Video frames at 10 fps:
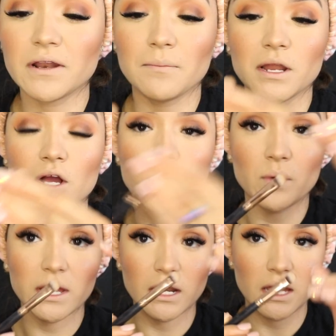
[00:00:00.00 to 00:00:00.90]
I'm going to go
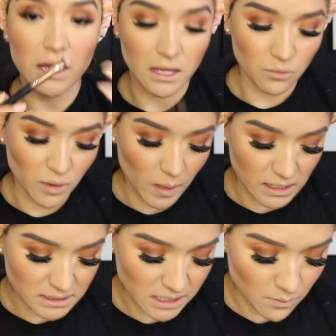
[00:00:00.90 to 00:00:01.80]
in again with
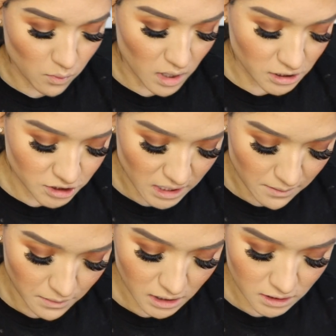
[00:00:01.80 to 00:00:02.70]
that same brush, and
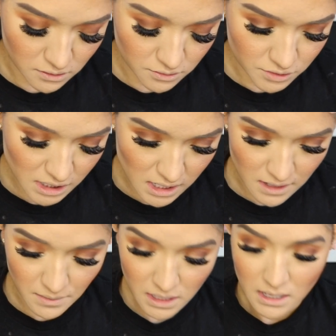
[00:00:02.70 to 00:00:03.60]
I'm going to use
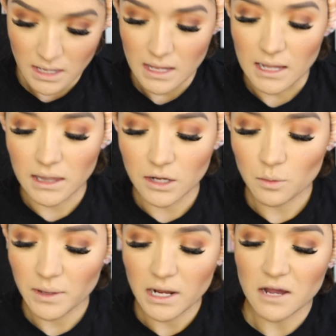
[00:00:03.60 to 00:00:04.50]
um, a
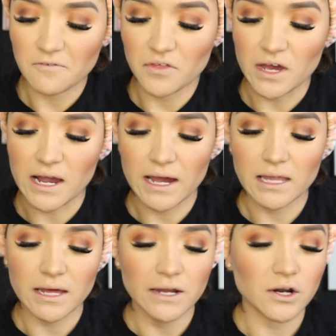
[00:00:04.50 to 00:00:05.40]
little bit of the
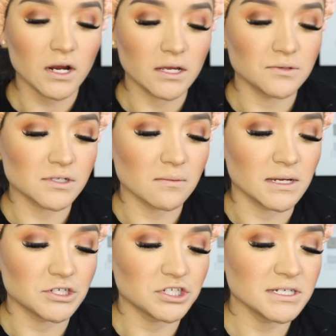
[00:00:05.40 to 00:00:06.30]
highlighter I used on
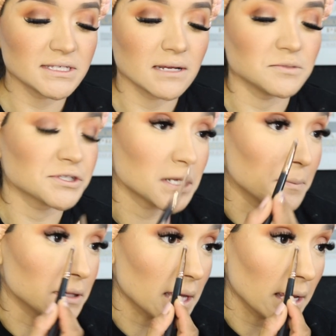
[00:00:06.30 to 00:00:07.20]
my cheeks, and I'm just going
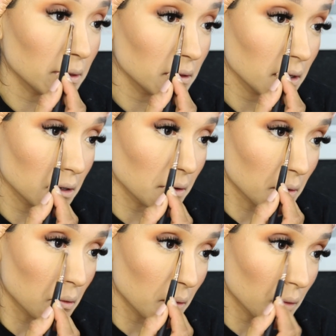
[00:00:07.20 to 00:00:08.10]
to put that in the inner
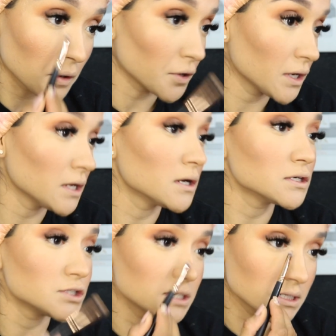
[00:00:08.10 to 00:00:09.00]
corner
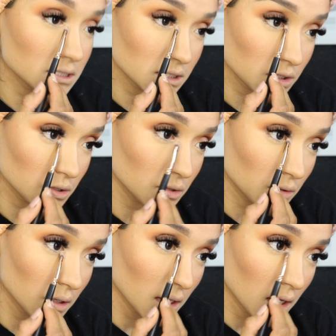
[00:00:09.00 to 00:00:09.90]
here just
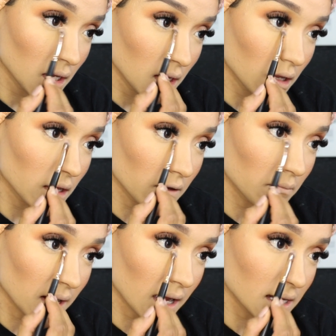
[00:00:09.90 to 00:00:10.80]
to
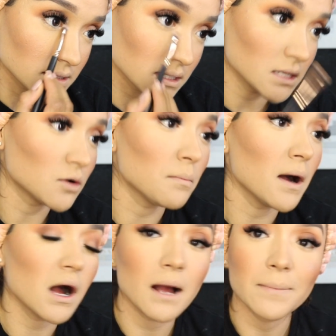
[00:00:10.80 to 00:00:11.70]
give my eyes a little
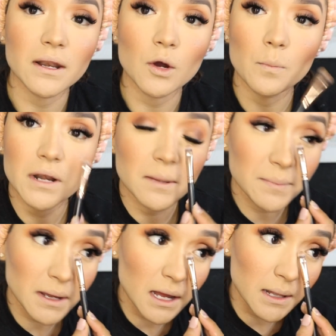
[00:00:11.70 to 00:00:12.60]
pop and open
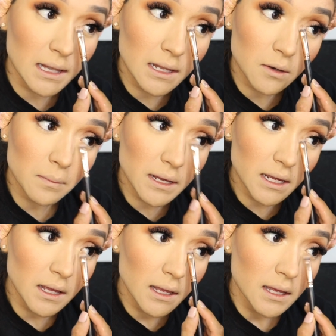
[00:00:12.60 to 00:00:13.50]
up a little
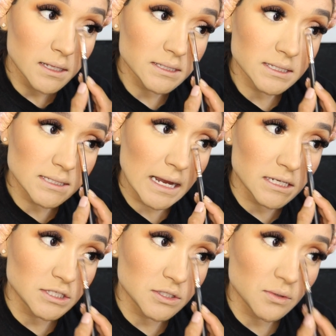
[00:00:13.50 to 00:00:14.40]
bit since I
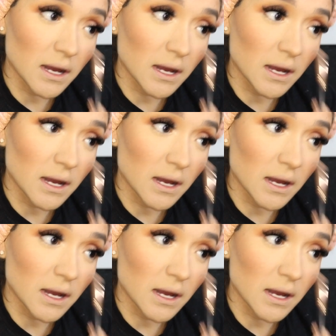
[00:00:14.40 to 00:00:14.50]
do